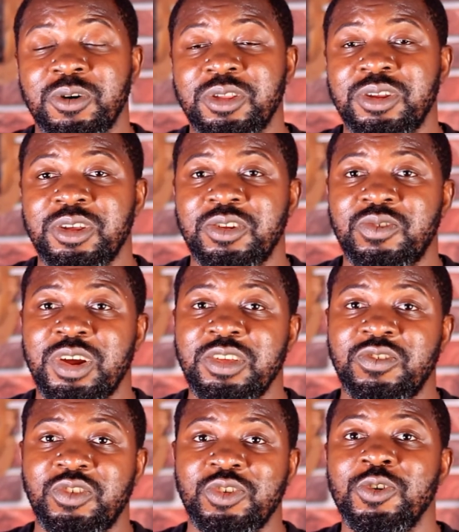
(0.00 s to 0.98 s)
other than trying
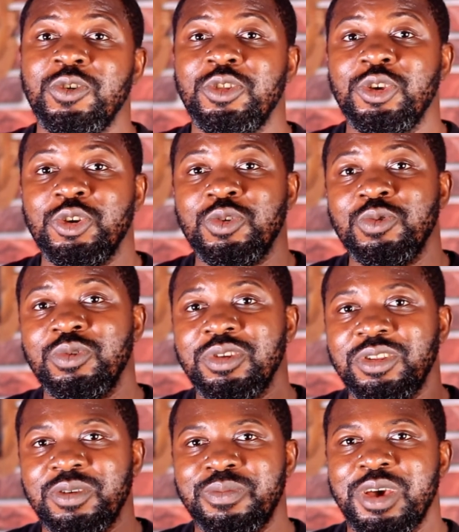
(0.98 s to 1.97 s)
to show you the
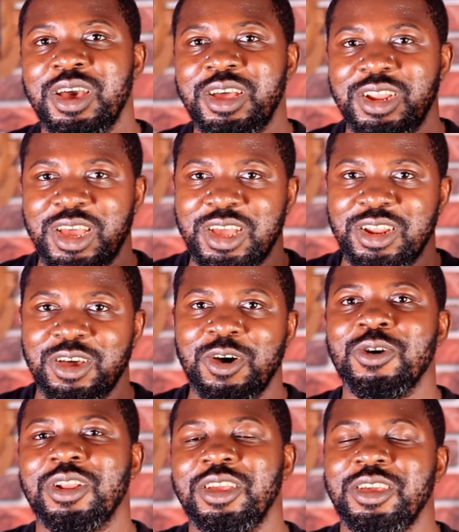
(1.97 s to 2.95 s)
good, the bad, and the
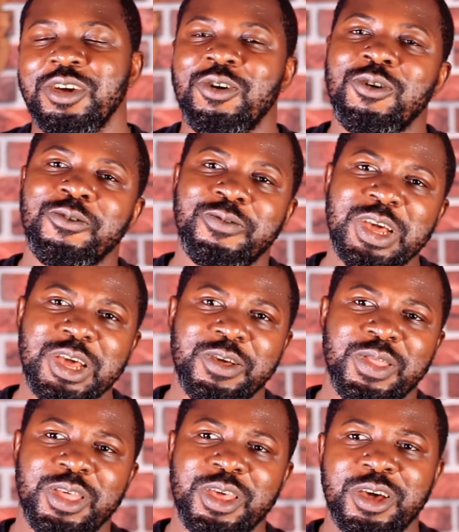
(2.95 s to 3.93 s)
ugly of
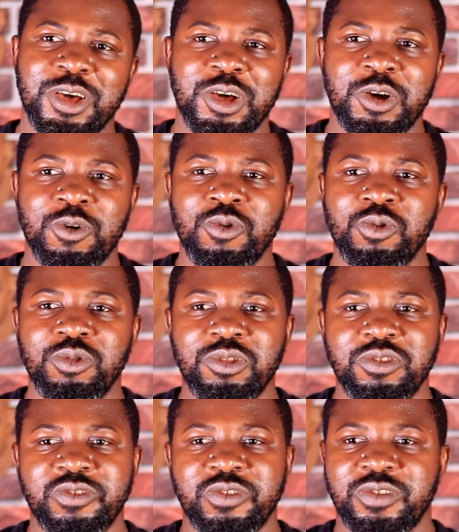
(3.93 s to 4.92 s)
their
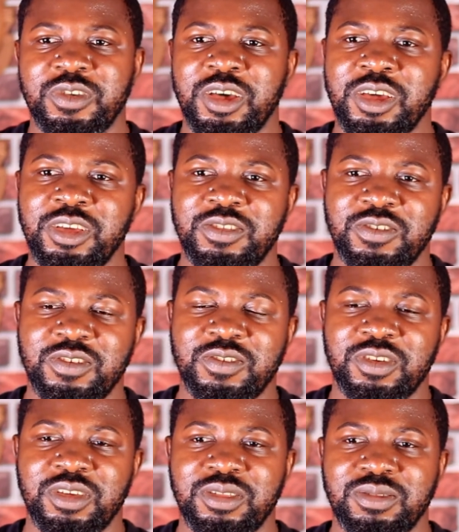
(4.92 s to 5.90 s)
own societies.
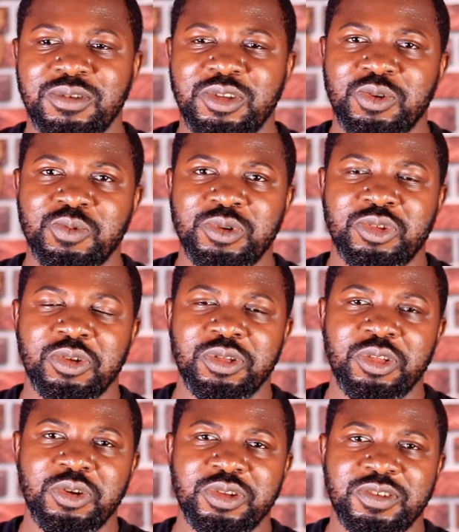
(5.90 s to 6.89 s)
And we
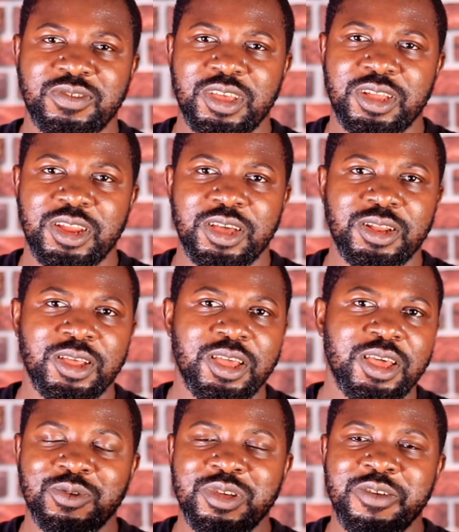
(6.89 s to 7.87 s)
totally understand that.
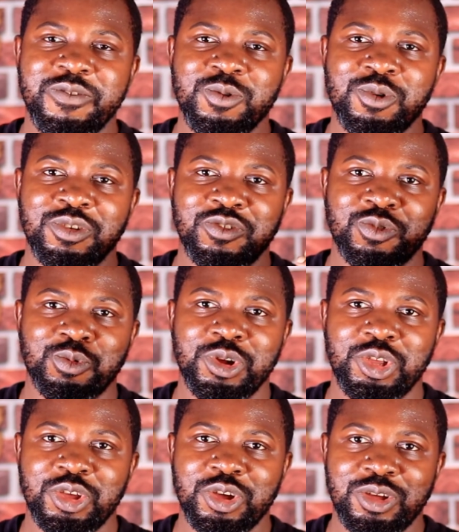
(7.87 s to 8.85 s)
So if you want to
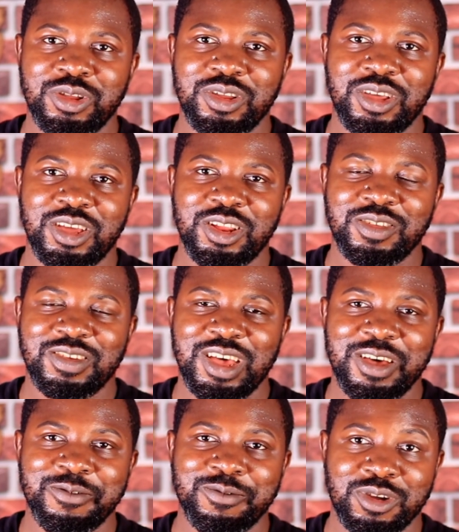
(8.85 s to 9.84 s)
return and not
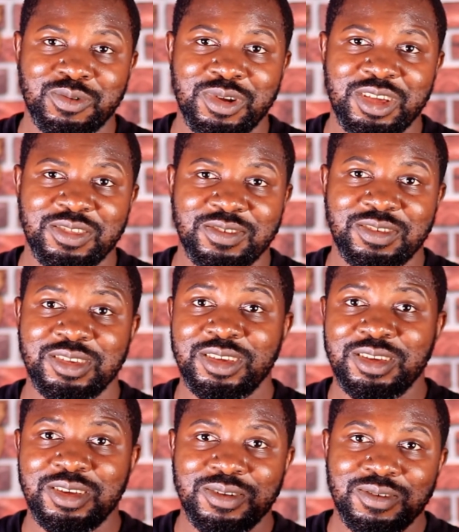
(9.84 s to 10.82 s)
have regrets,
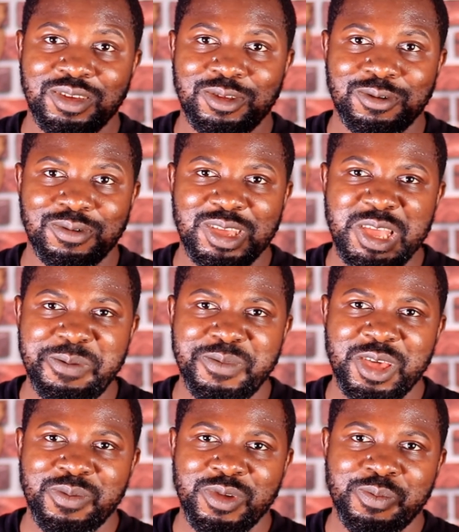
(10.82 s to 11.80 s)
it
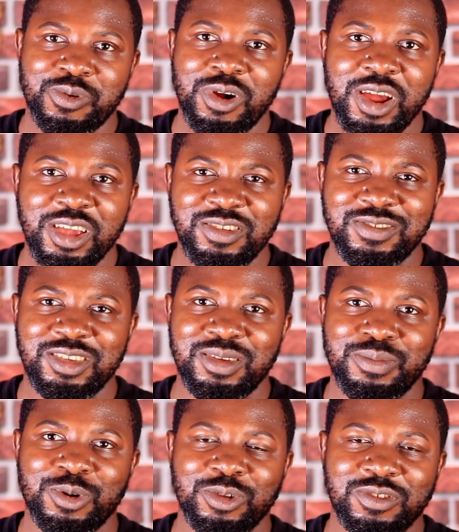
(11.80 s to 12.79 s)
may be
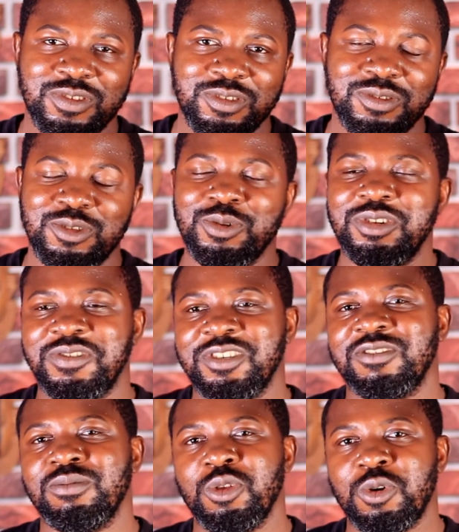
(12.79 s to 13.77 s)
pricey, but do this
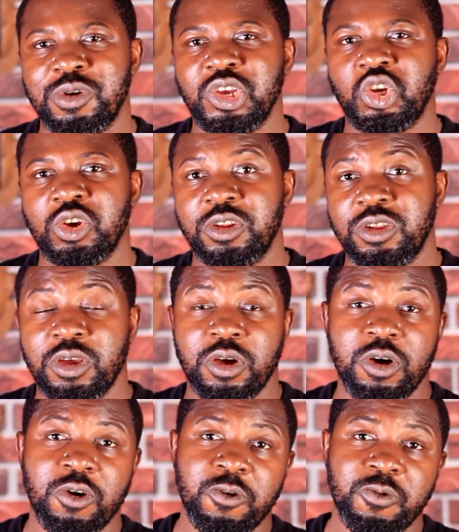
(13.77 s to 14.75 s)
exploration
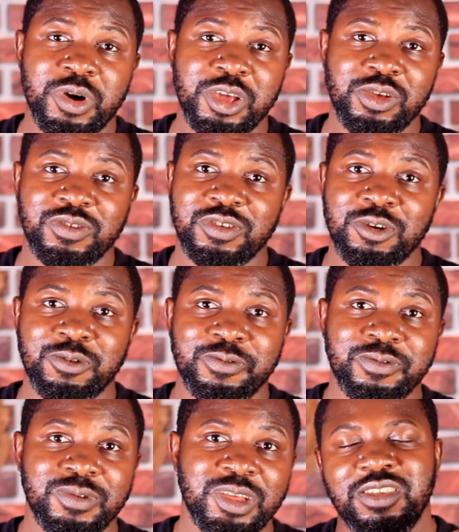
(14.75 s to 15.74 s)
all by
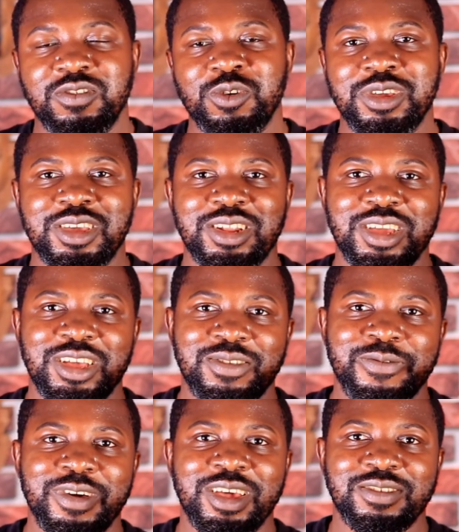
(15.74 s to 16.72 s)
yourself, and so you can get
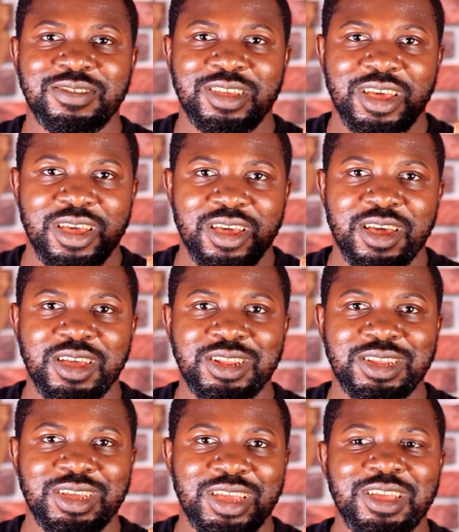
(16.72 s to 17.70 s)

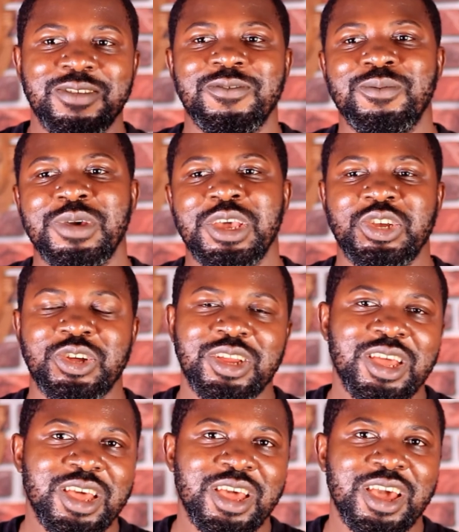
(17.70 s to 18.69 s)
first-hand information.
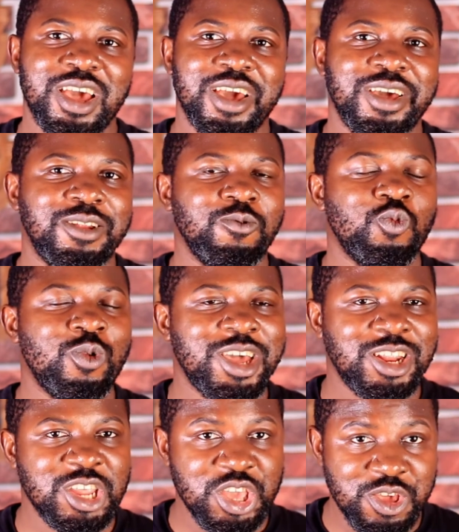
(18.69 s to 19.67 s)
And
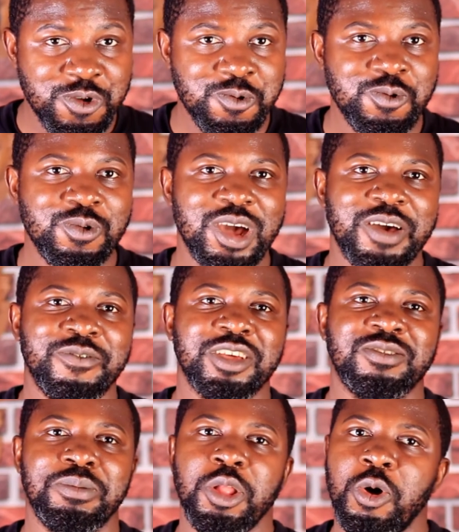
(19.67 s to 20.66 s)
when you have
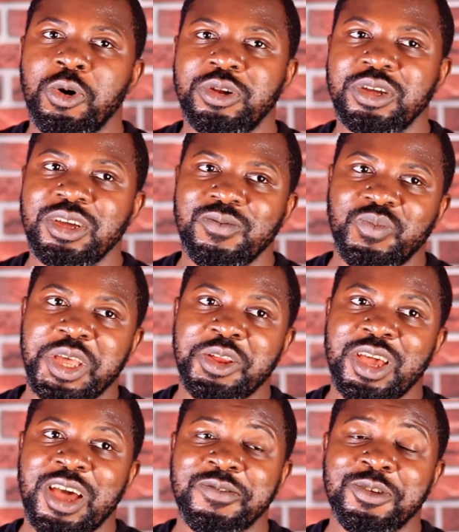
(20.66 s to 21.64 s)
explored, then
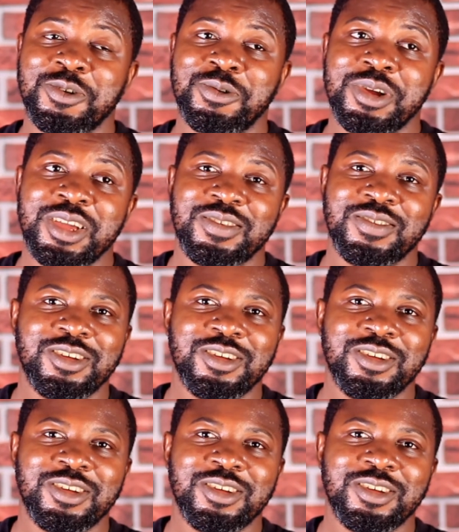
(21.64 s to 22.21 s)
you have to create